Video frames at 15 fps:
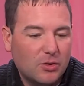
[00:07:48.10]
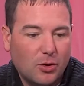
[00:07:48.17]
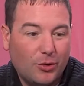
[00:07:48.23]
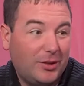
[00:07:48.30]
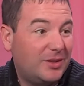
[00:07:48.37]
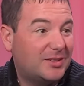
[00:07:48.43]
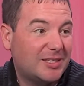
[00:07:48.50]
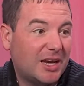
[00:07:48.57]

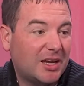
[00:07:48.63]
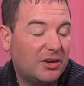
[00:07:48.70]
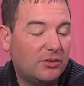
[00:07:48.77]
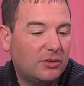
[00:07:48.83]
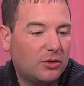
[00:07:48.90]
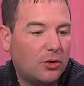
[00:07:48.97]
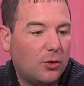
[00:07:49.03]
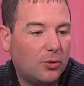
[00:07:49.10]
only the second
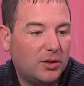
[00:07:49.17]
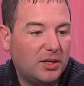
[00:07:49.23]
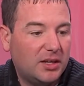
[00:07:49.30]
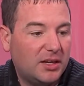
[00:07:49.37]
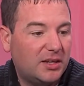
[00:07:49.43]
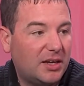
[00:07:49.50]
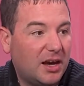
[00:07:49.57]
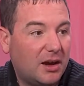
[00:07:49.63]
goalie
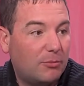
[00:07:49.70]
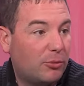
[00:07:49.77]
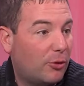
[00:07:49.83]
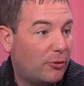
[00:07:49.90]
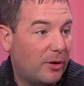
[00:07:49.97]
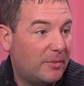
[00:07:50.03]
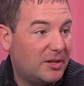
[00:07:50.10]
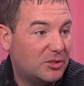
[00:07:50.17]
in uh,
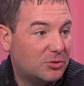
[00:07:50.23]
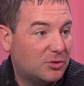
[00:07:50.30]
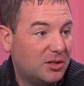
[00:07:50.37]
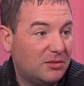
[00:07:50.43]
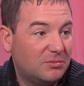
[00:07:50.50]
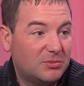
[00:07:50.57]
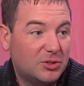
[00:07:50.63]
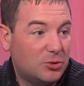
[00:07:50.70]
program
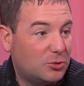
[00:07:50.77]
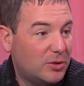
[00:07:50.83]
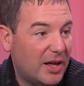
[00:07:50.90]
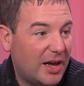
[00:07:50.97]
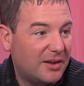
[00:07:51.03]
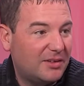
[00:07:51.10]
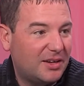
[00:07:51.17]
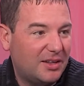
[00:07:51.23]
history to do
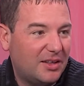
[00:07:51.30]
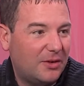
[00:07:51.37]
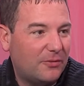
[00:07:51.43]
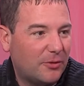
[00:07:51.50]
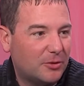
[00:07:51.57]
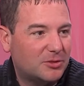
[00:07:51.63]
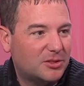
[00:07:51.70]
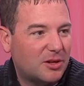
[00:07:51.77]
that in their
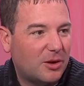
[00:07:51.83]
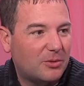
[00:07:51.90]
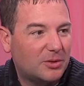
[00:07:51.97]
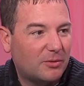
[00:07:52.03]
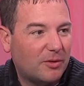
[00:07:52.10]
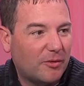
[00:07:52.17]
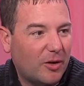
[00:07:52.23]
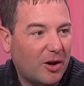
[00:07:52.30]
first start with
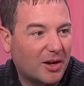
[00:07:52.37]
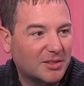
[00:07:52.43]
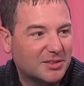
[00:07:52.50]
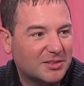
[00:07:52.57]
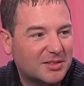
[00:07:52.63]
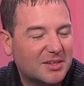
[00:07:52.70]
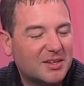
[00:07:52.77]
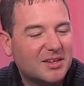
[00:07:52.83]
the oh,
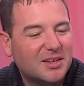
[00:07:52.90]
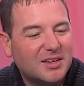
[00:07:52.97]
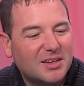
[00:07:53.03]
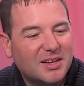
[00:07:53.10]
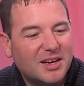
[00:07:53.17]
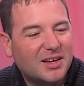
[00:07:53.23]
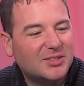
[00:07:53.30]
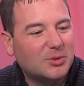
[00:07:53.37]
Riverhawks. Oh,
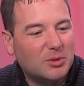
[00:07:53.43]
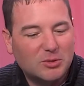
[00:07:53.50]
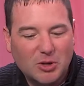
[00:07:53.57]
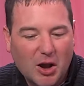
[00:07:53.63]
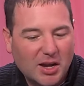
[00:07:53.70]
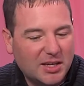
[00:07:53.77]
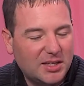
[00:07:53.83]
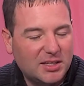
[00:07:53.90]
okay. So he was
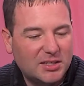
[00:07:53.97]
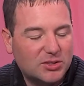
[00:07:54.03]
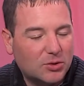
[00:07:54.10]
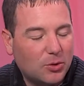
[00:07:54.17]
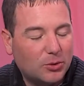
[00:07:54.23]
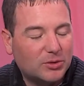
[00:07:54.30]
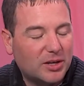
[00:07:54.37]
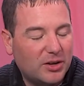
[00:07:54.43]
Hockey East
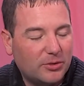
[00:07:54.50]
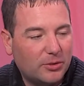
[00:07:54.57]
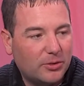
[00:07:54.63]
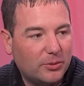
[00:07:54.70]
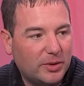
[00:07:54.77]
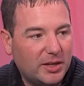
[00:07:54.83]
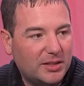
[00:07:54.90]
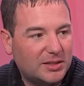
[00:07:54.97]
goaltender of the
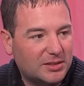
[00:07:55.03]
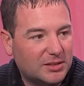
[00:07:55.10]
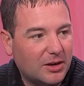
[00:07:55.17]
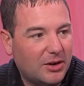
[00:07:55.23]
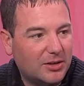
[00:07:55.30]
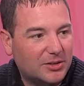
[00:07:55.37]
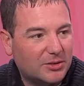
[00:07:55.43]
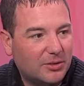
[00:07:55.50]
week to but start. But they were